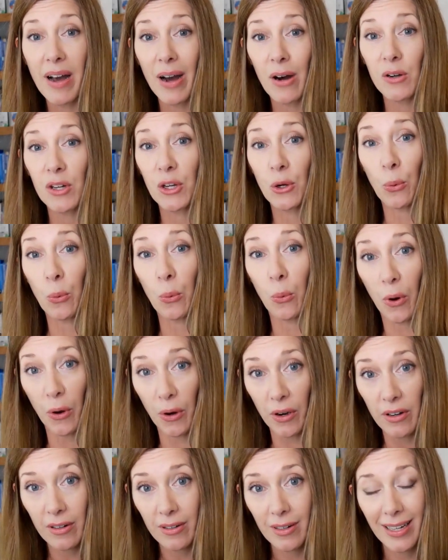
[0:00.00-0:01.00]
about your
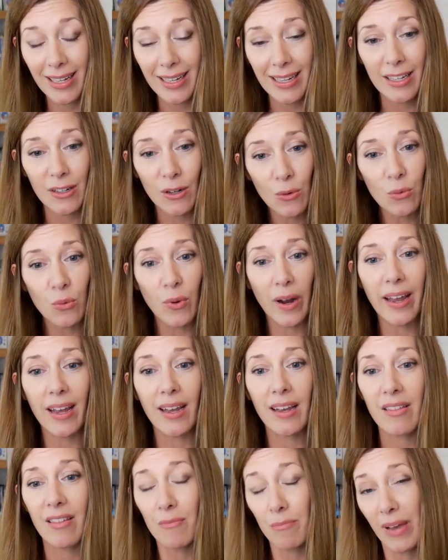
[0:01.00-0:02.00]
work in a
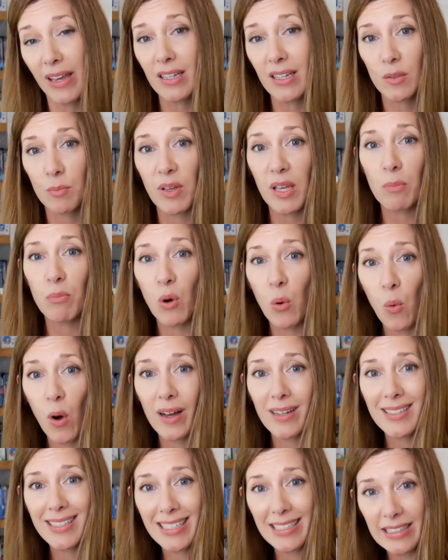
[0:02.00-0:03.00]
way that makes people
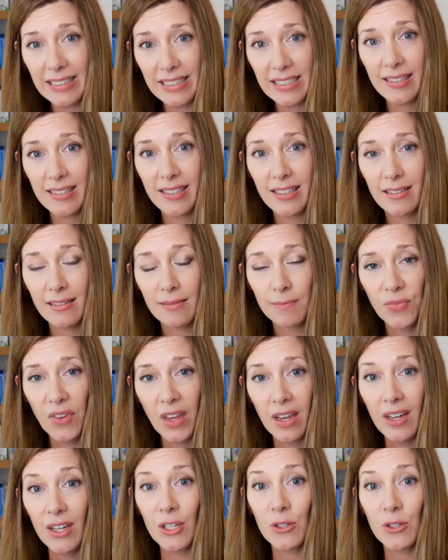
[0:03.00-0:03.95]
want to listen,